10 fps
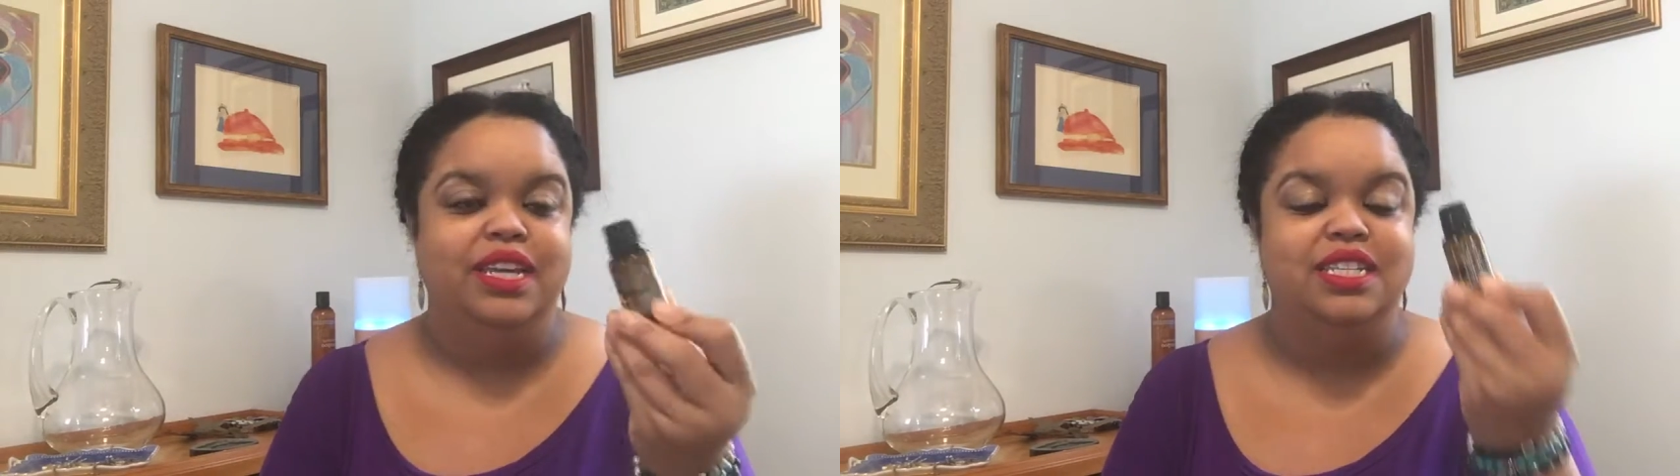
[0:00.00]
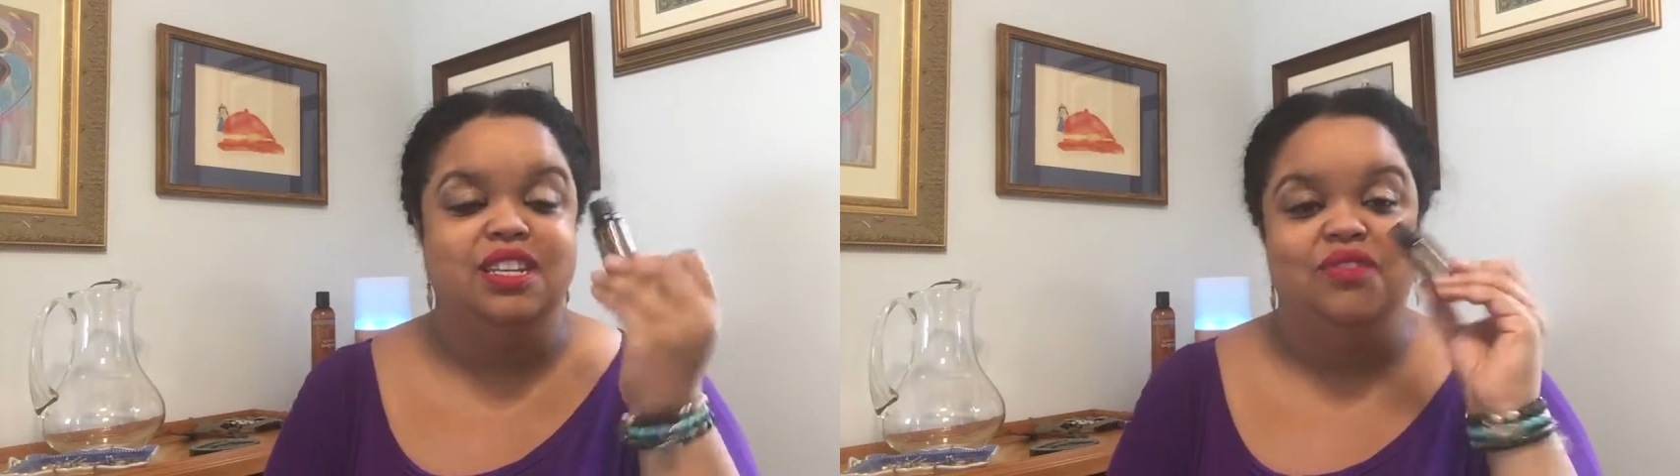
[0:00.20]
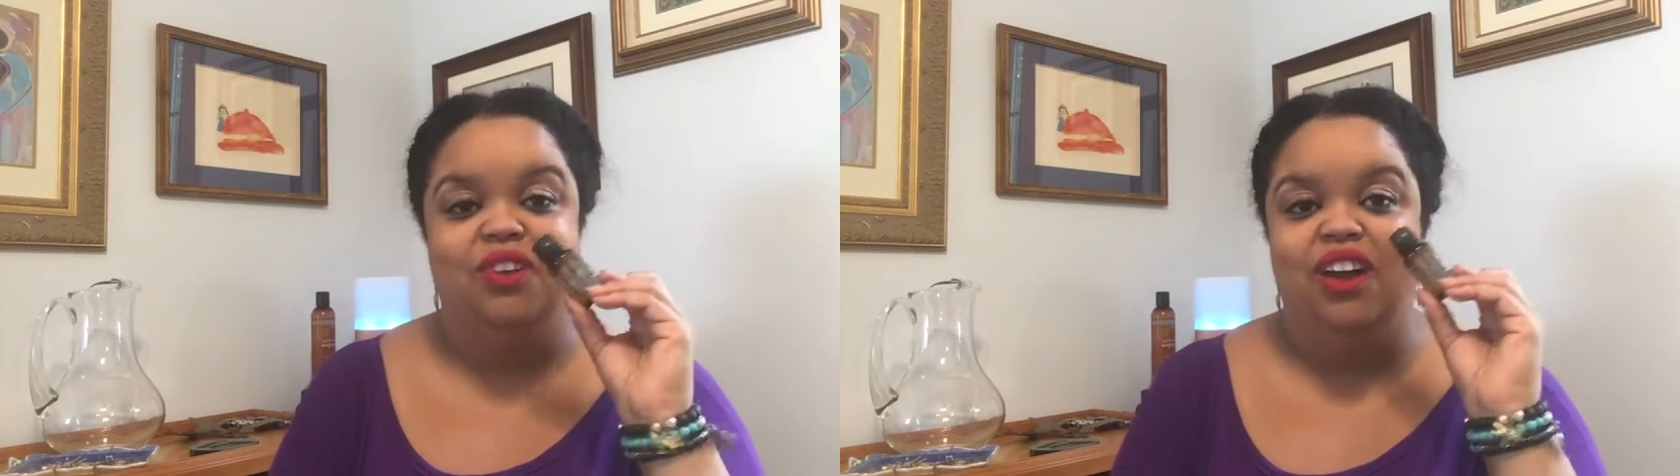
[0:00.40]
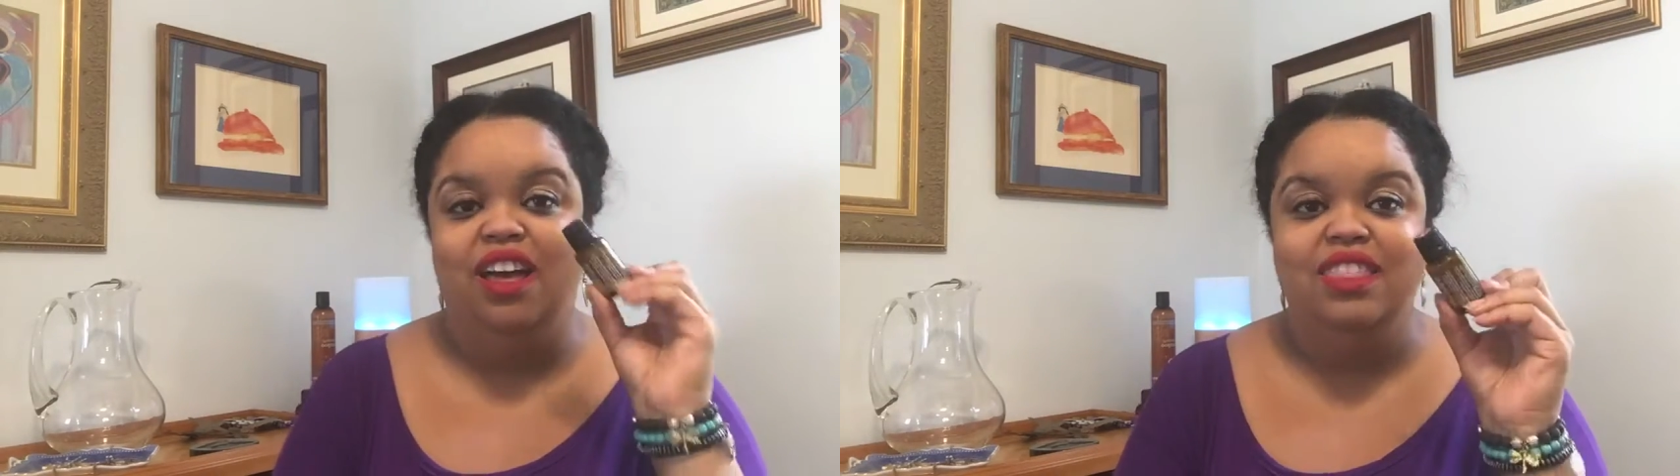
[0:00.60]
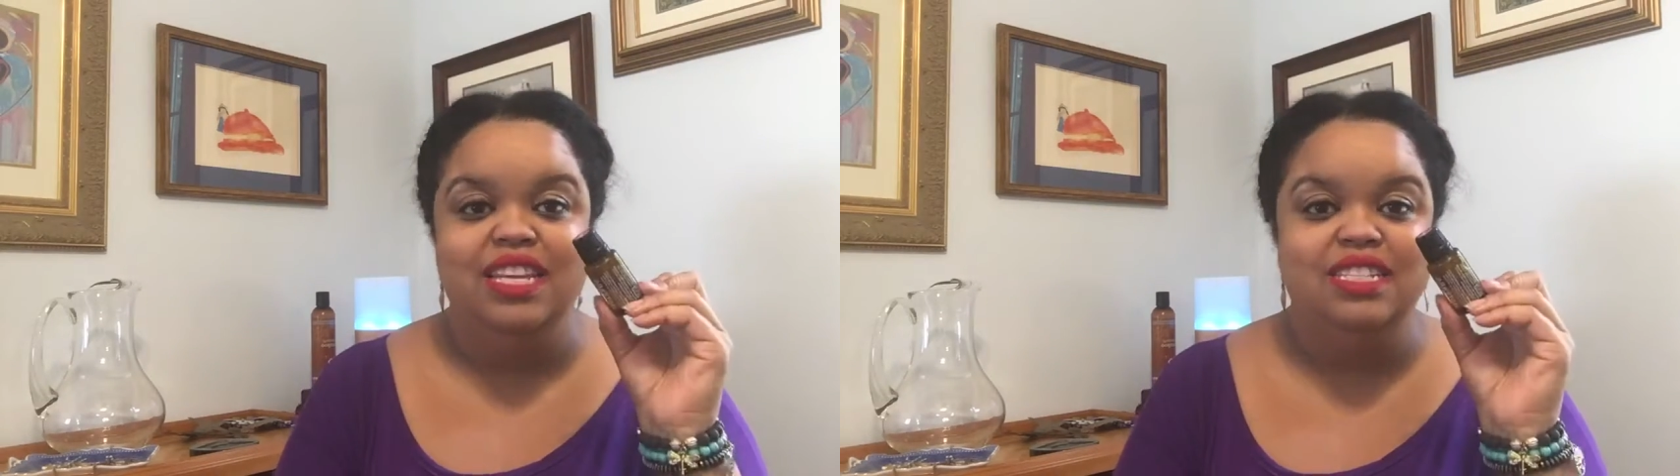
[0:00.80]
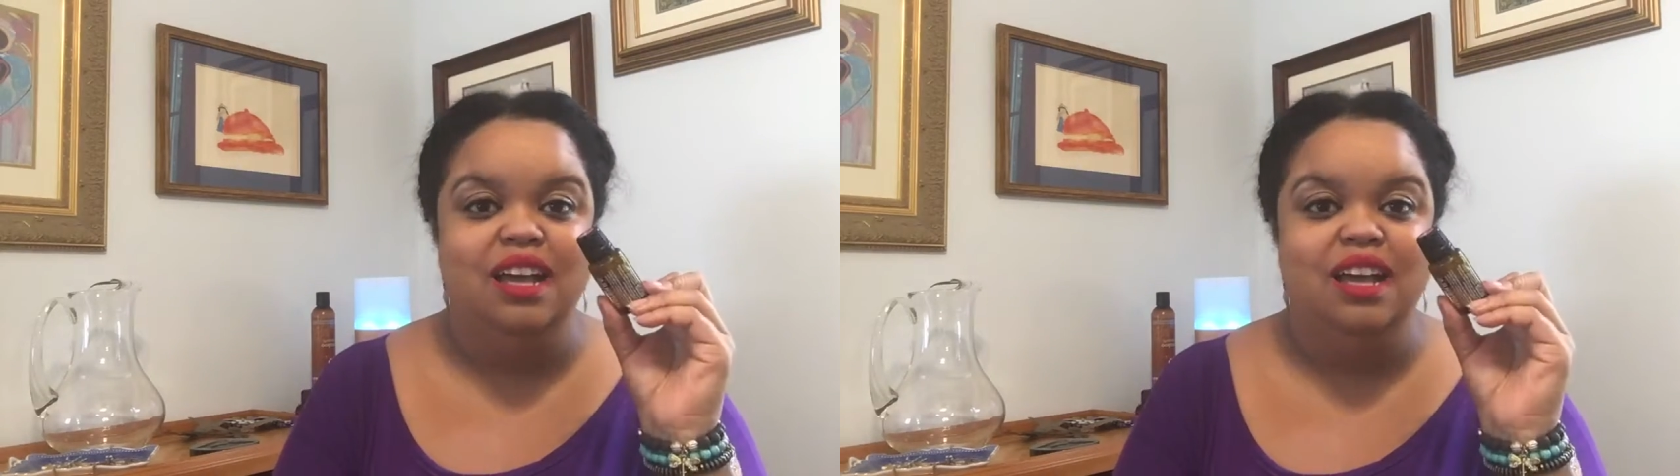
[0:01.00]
is good for all things